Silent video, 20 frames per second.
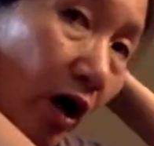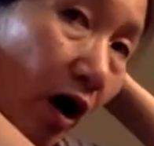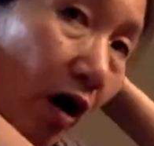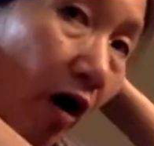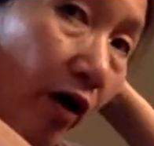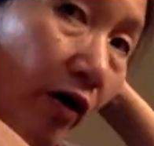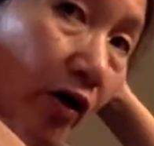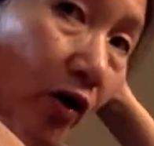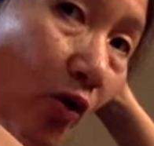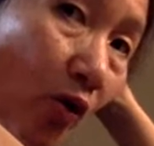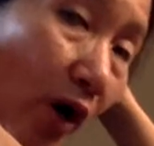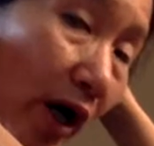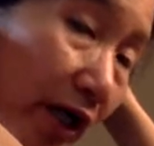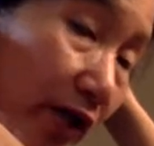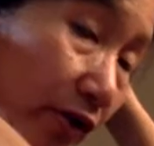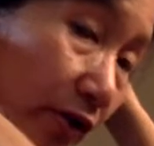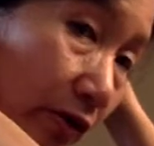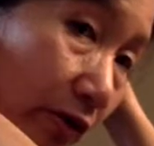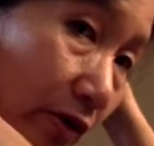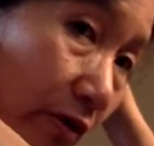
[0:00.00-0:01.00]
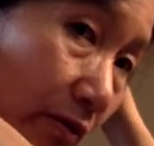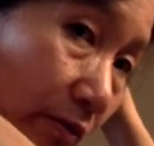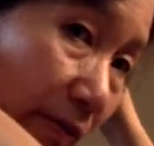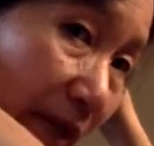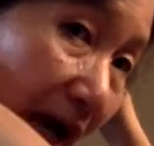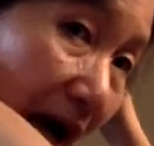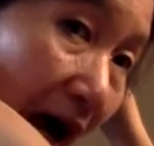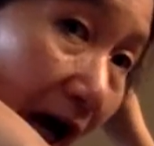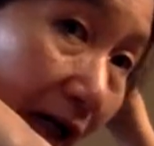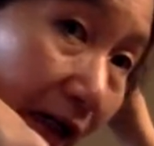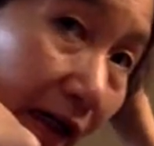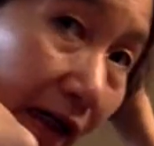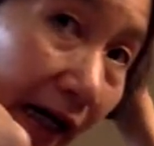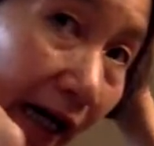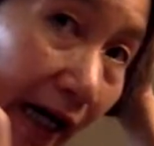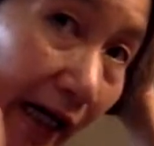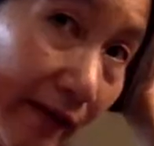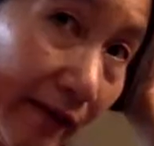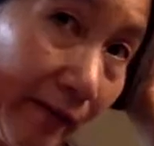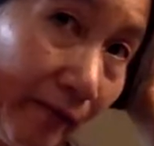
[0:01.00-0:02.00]
on the way to behind her
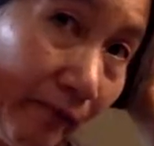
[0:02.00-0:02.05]
head,